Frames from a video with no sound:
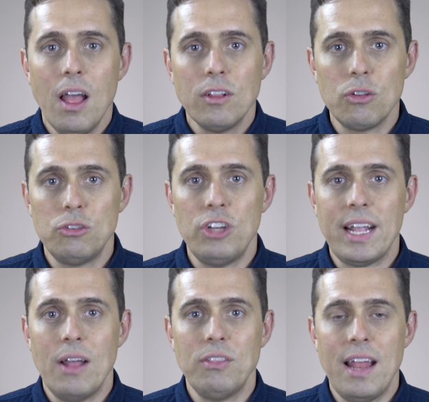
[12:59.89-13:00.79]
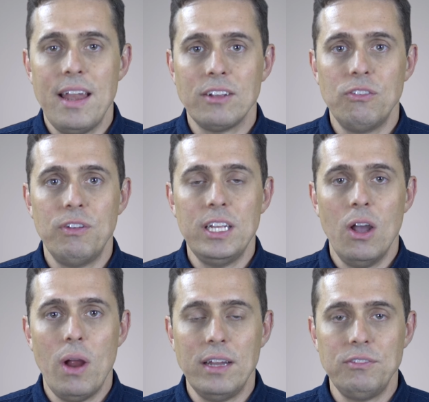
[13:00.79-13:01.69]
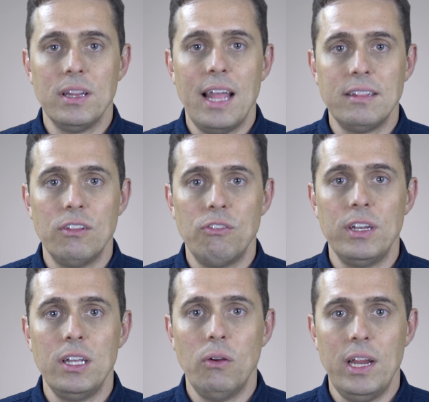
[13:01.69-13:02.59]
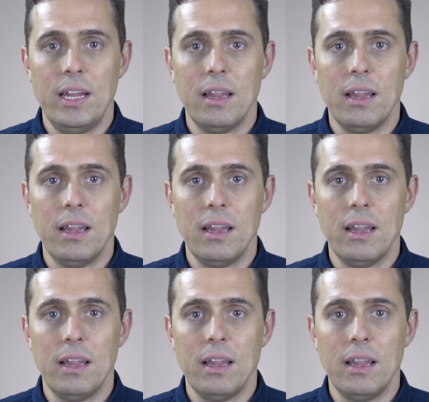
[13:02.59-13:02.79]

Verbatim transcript: So check out that next video and if you like this video hit